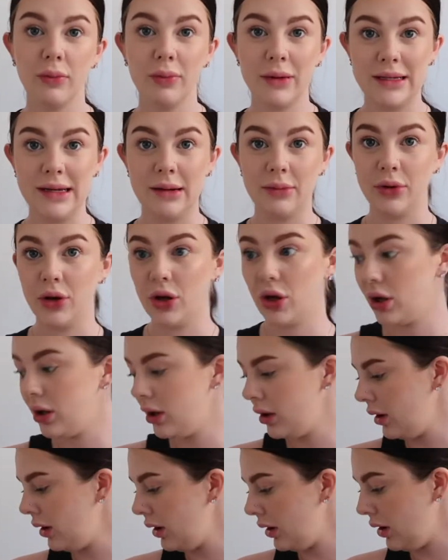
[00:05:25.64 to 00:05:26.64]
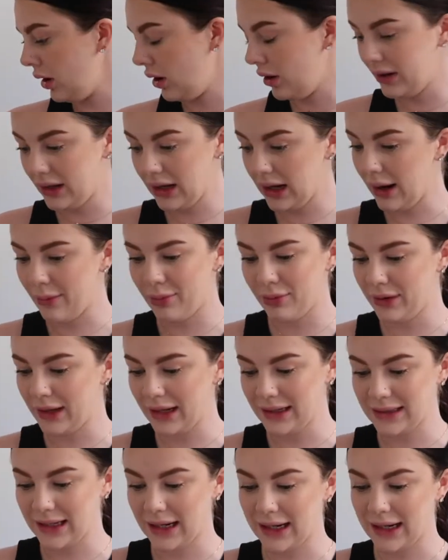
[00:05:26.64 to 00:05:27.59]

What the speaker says: Big W. Only a couple things.